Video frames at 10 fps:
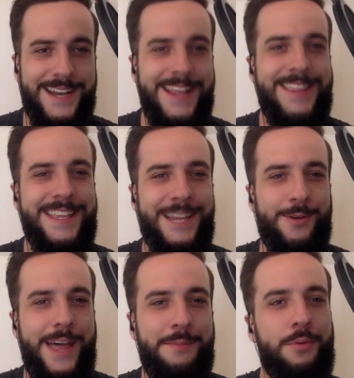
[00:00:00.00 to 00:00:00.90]
I didn't think they
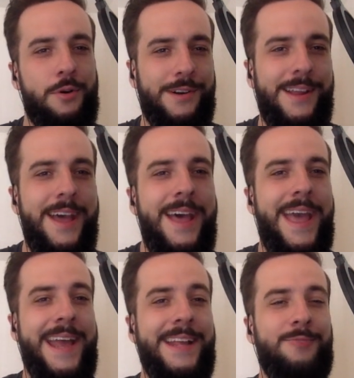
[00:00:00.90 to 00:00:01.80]
were that important,
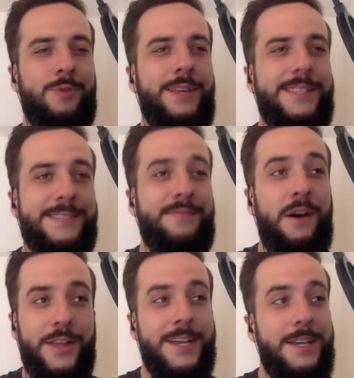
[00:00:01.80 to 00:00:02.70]
and it really
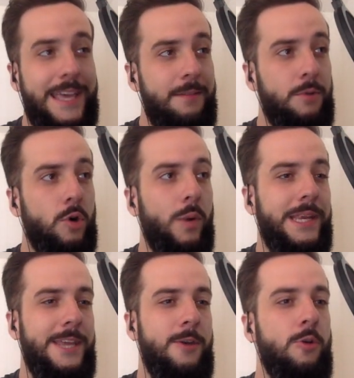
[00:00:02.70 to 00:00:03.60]
felt like a gamble
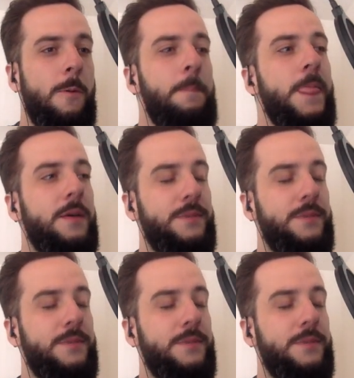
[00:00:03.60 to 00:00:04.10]
when you